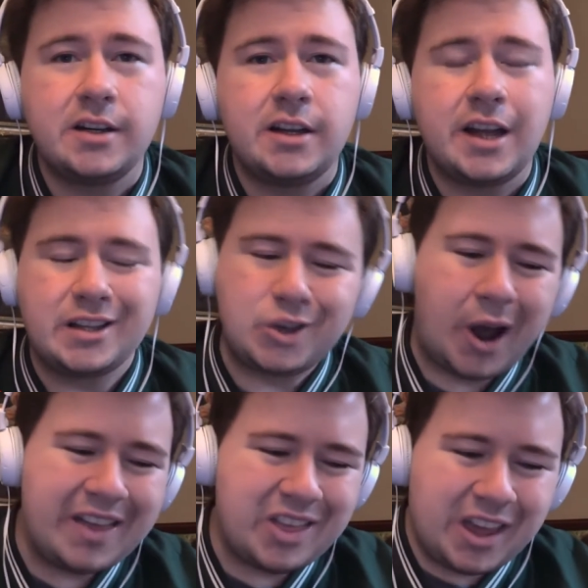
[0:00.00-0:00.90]
And so
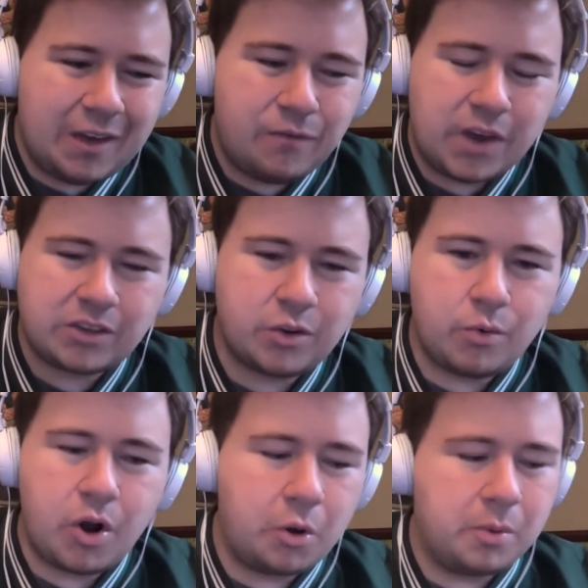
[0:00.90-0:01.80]
I think if Victor
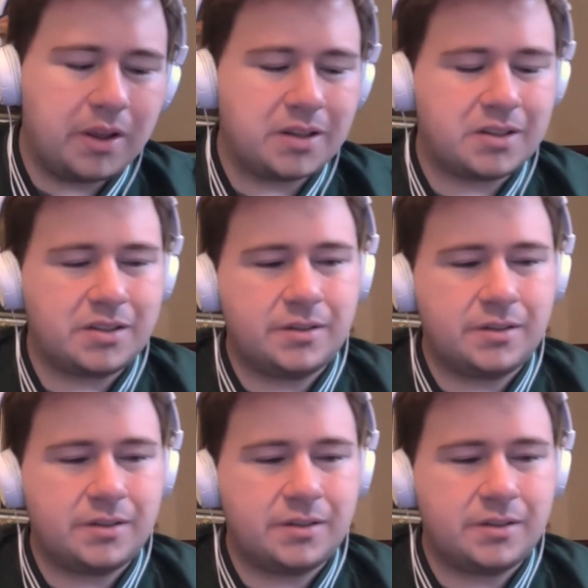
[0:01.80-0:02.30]
Robles